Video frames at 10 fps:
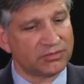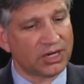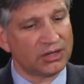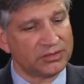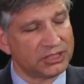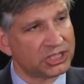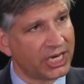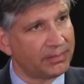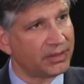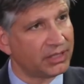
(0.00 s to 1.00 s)
involved in
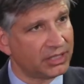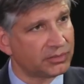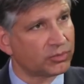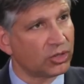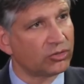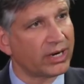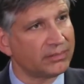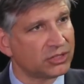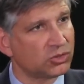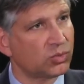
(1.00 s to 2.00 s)
shaping these
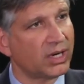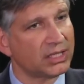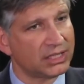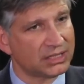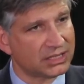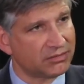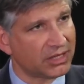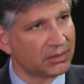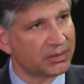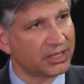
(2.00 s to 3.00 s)
programs as well as
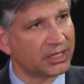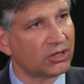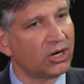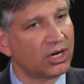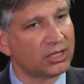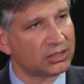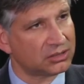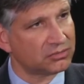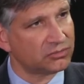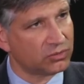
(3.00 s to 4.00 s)
developing their art
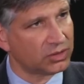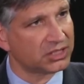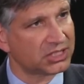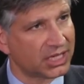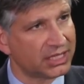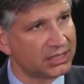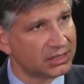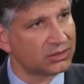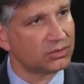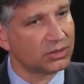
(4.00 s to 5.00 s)
for the site?
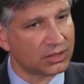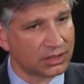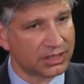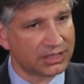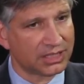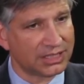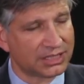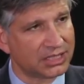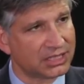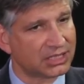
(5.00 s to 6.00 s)
Or
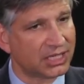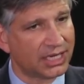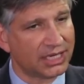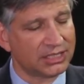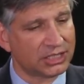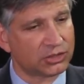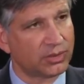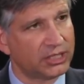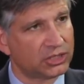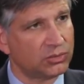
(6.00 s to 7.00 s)
is this a
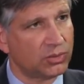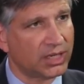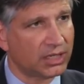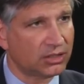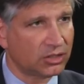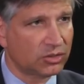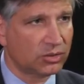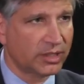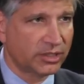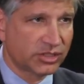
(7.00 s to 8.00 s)
situation where the
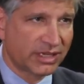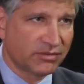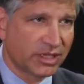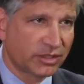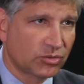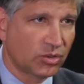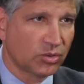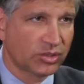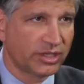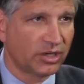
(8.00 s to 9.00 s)
curators have
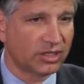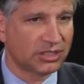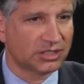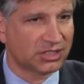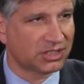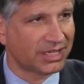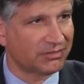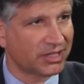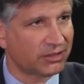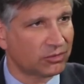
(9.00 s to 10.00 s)
role, the artists
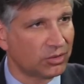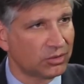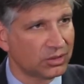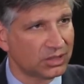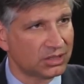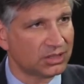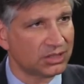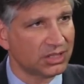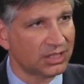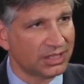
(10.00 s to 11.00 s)
have their role, and
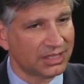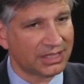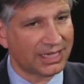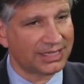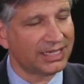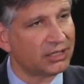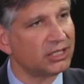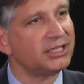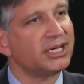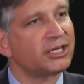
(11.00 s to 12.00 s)

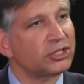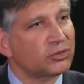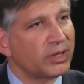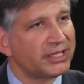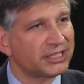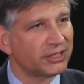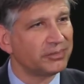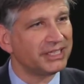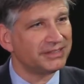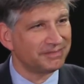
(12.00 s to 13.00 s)
ne'er the twain shall
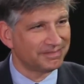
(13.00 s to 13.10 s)
meet?